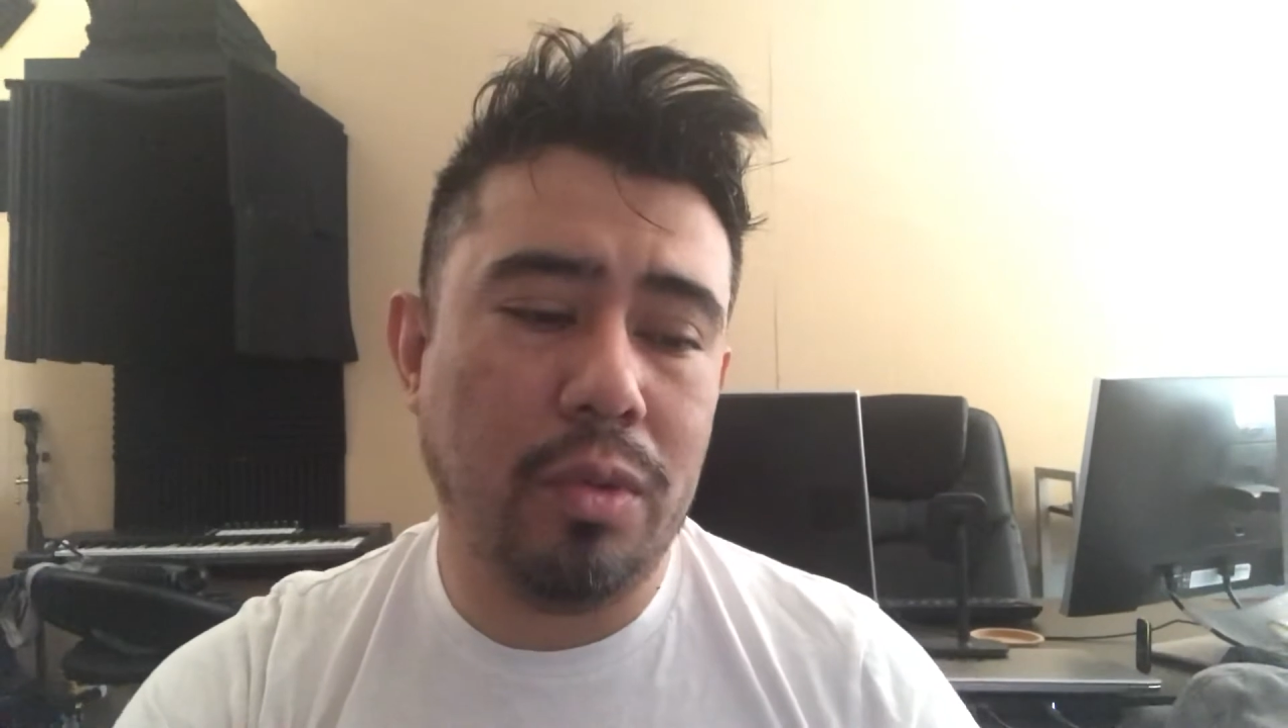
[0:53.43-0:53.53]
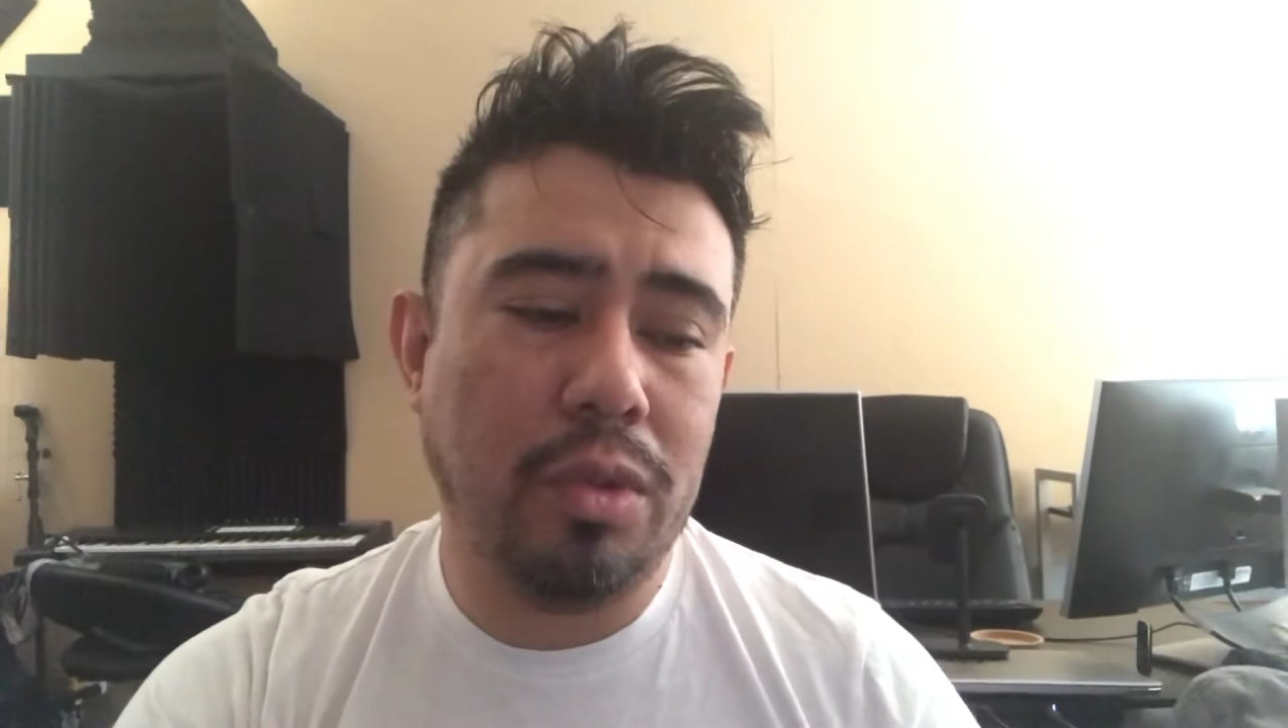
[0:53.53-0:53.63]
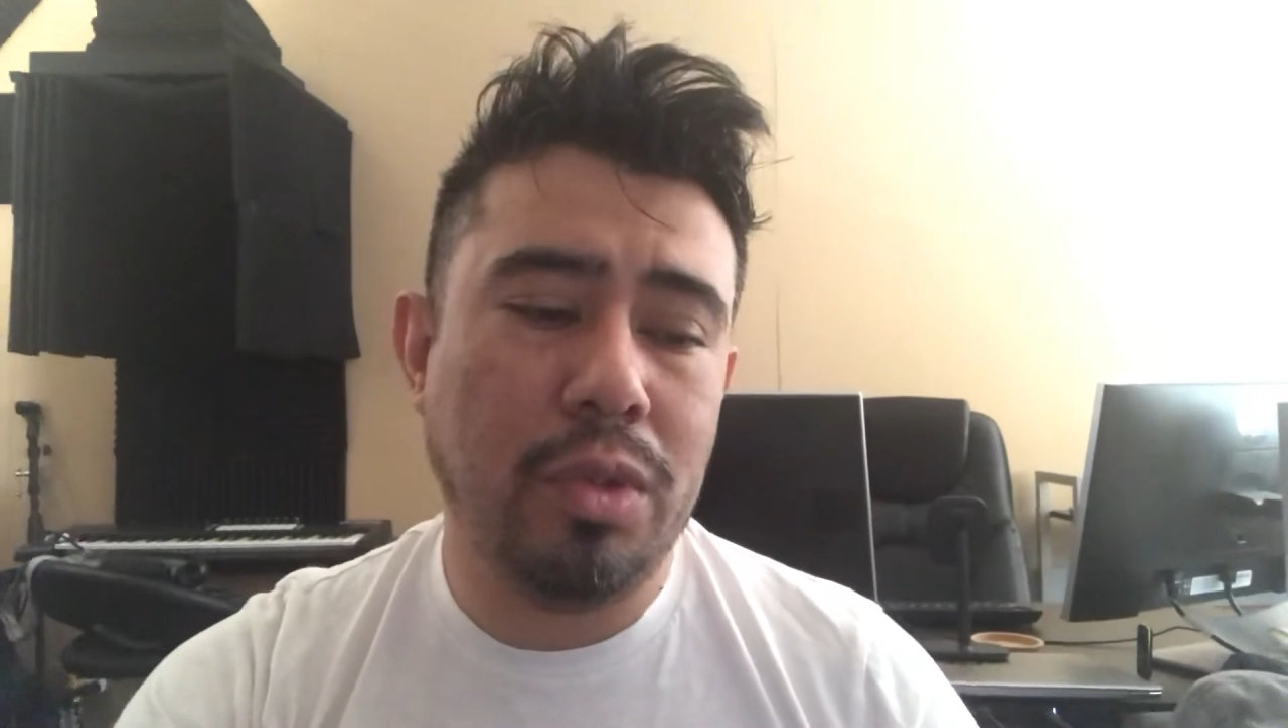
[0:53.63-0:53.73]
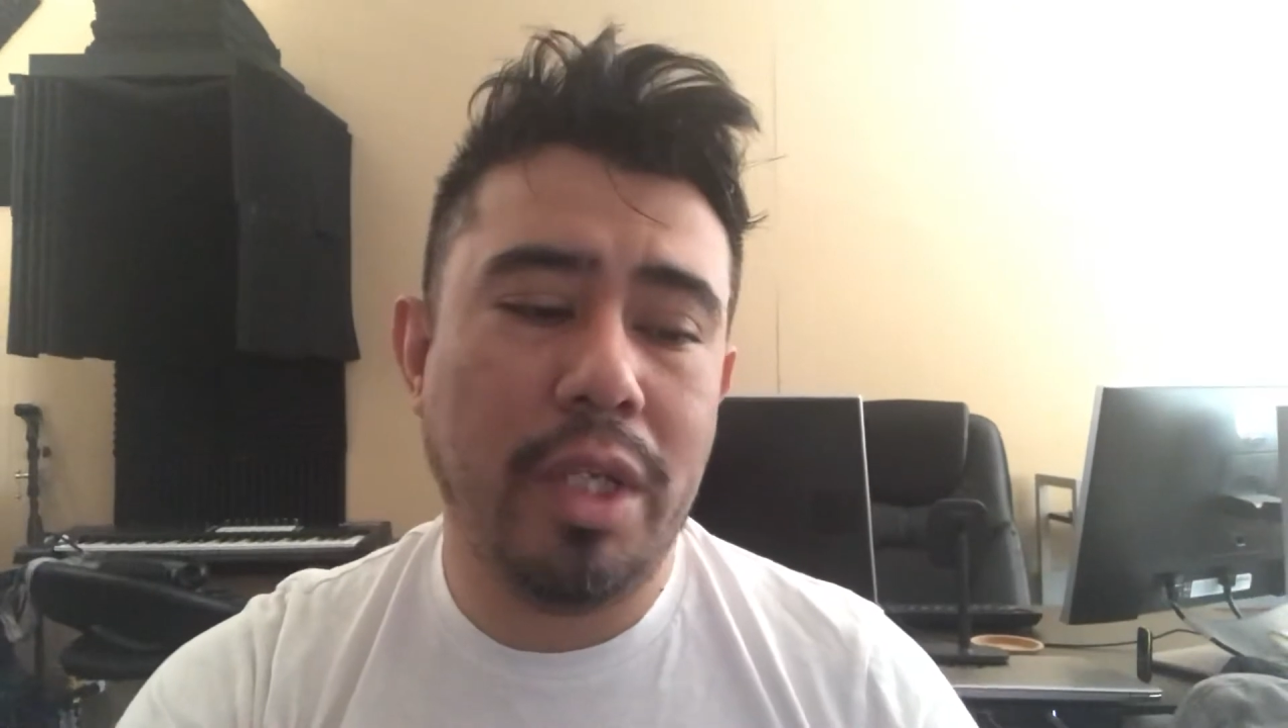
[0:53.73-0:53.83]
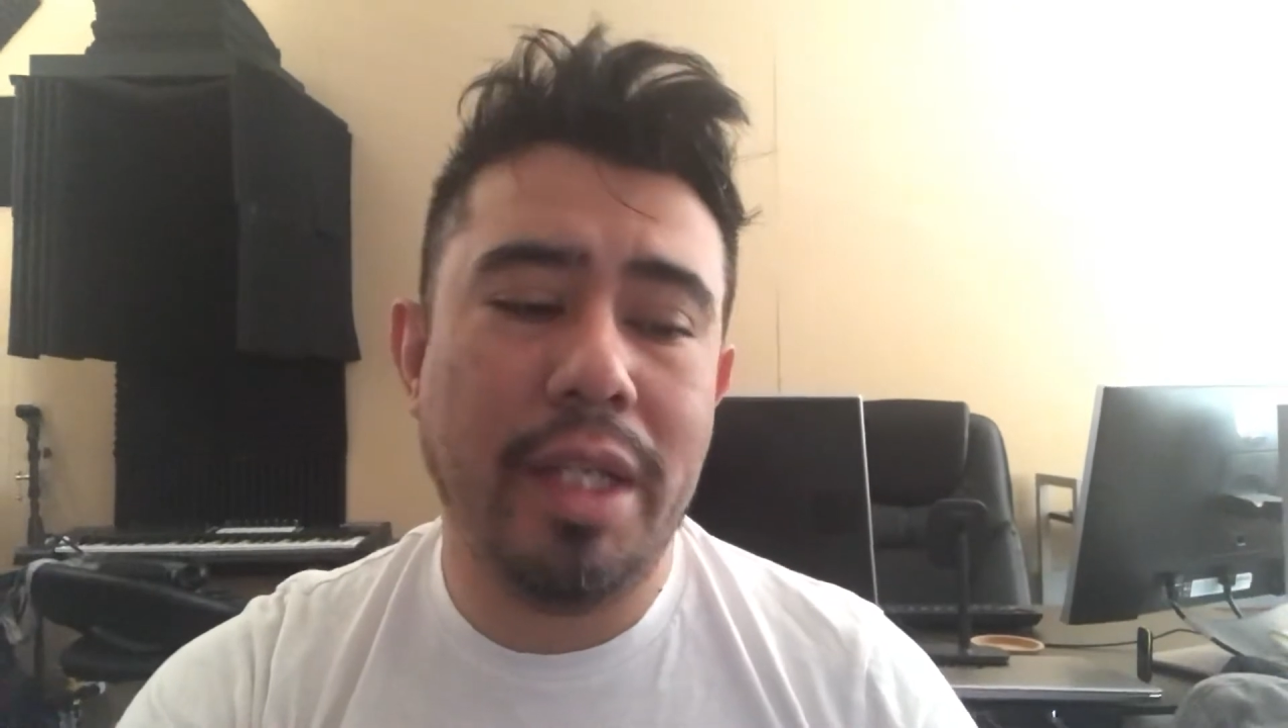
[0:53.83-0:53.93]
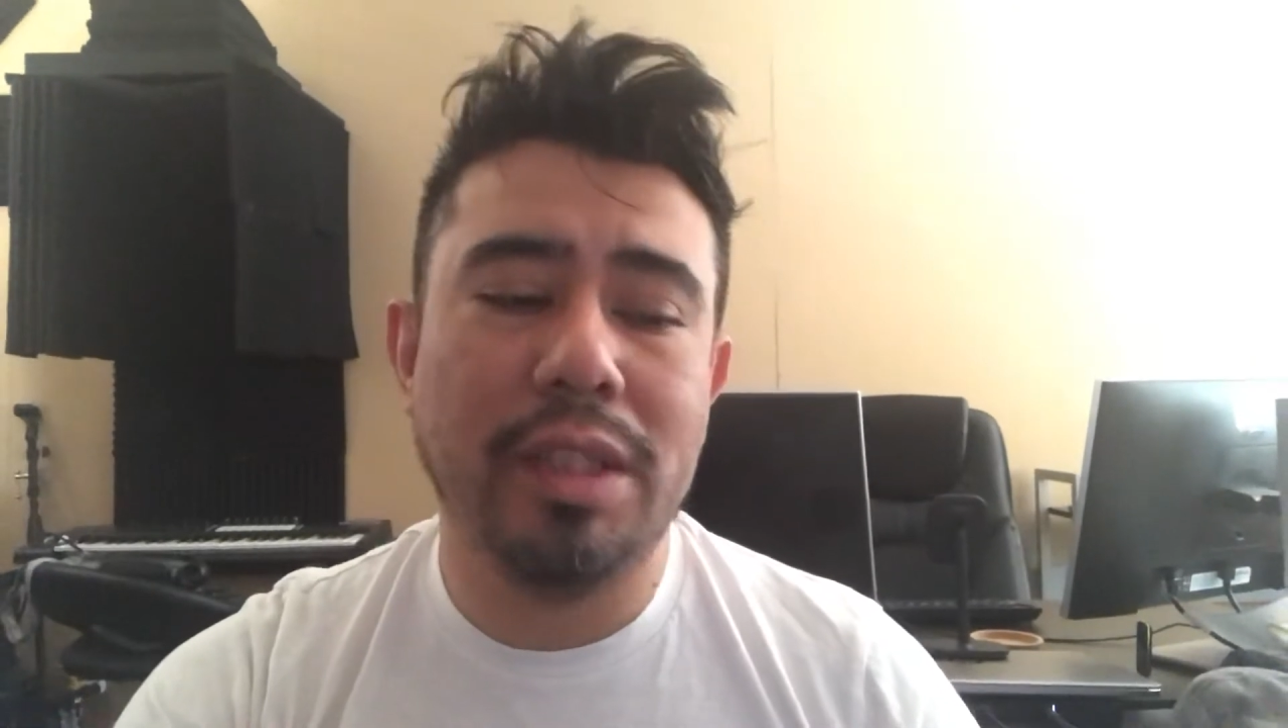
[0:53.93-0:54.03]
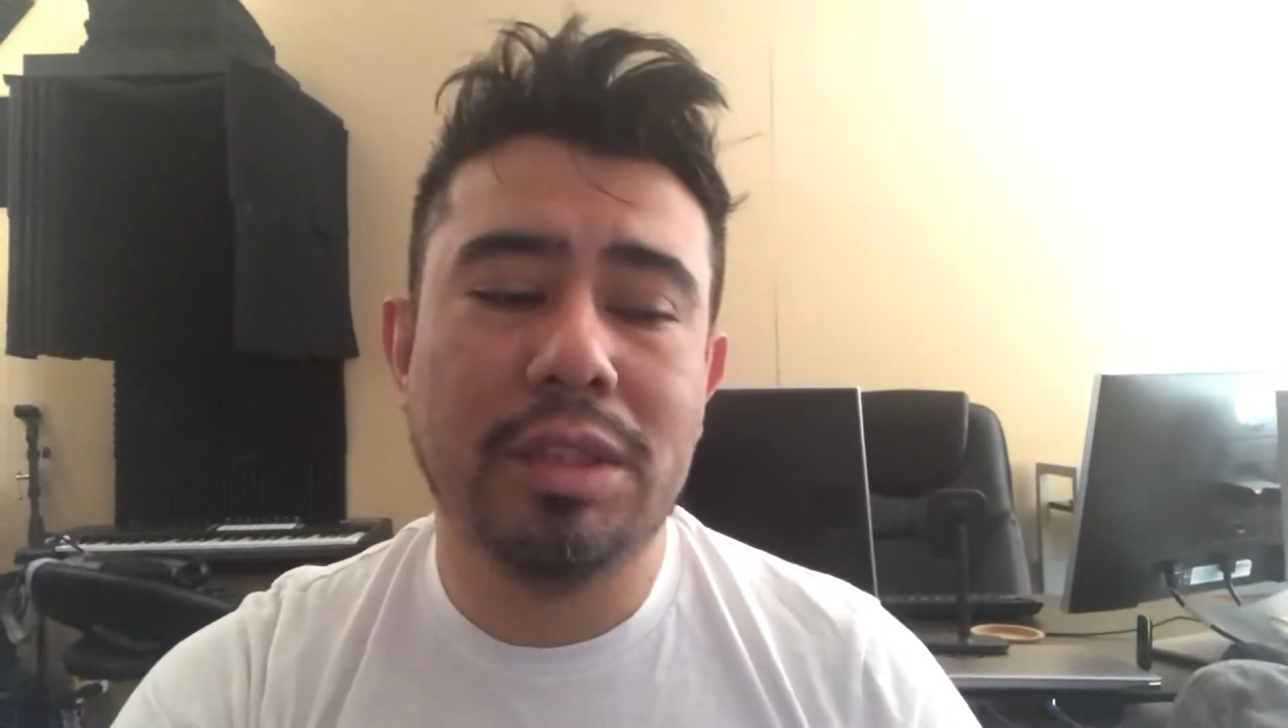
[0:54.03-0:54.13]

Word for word: today is